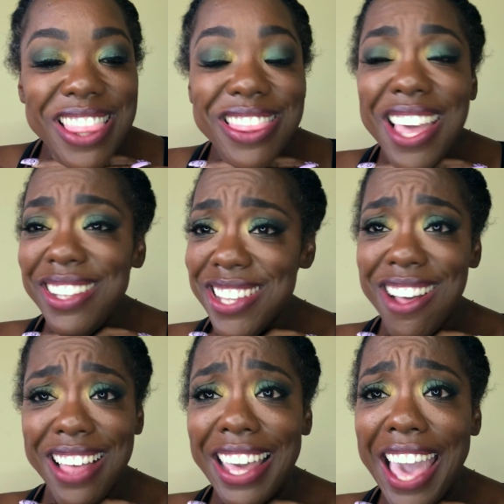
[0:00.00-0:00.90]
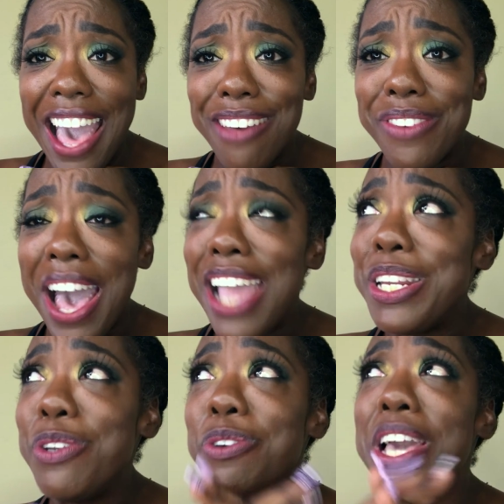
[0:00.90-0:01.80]
that's all I have. I
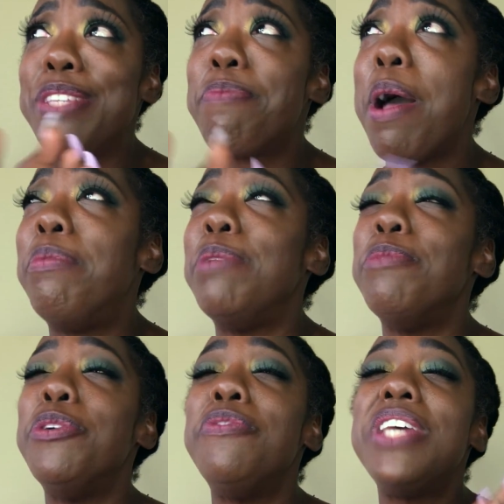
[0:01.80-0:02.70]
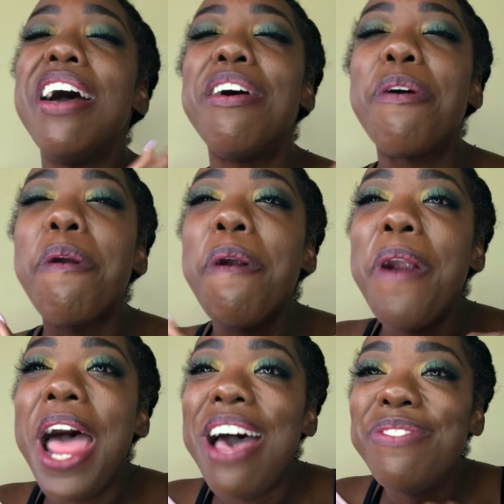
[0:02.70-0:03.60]
know you guys have probably moved a
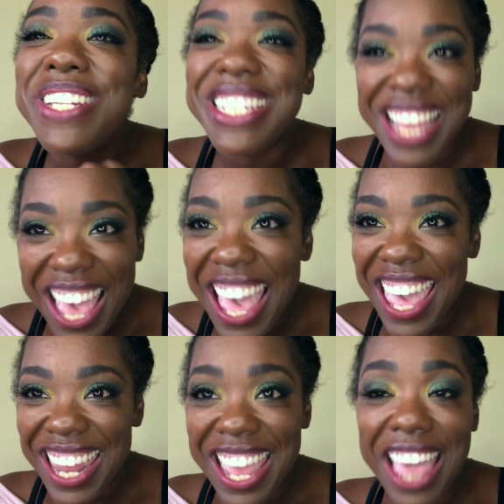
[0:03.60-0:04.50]
crap ton,